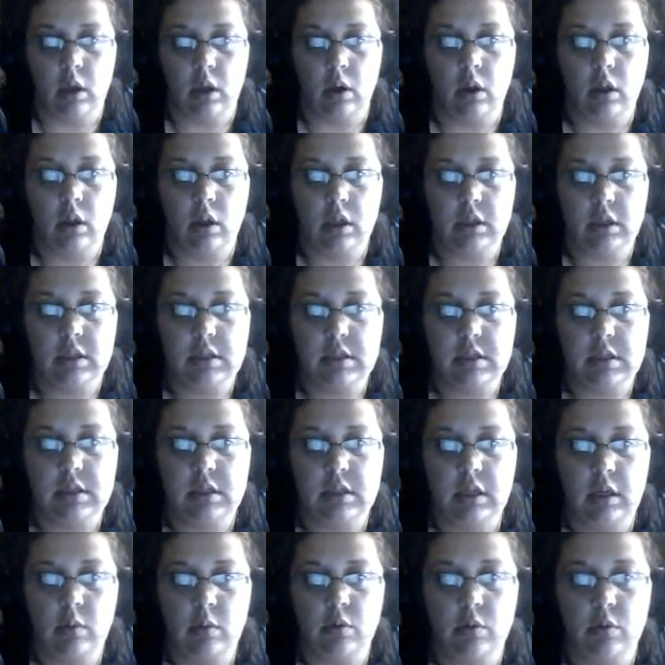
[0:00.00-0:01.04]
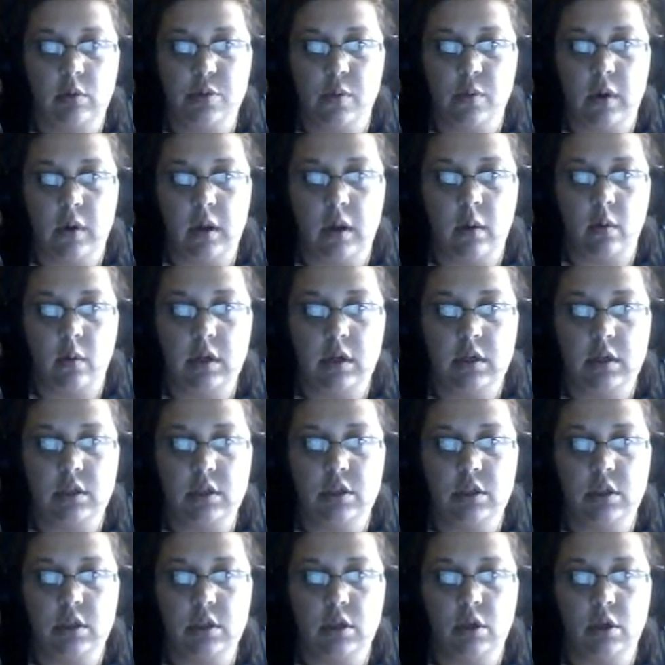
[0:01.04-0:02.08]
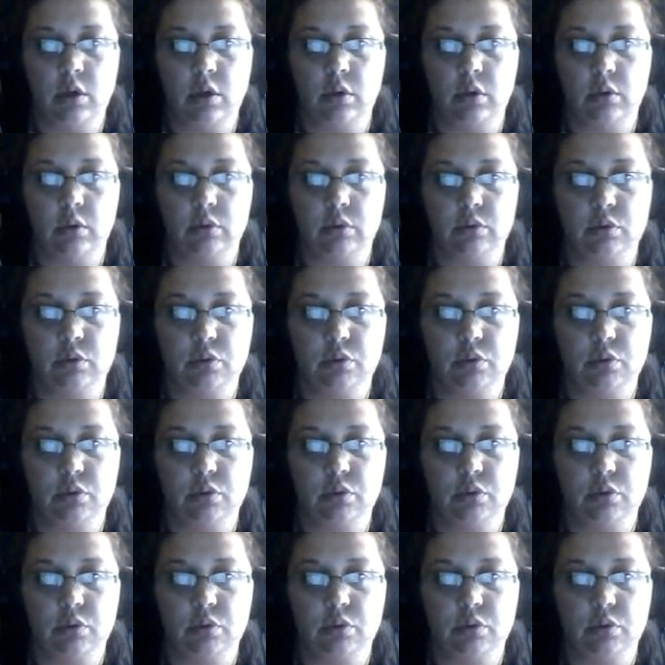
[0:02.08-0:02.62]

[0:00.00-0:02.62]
Let's see which one I want to do.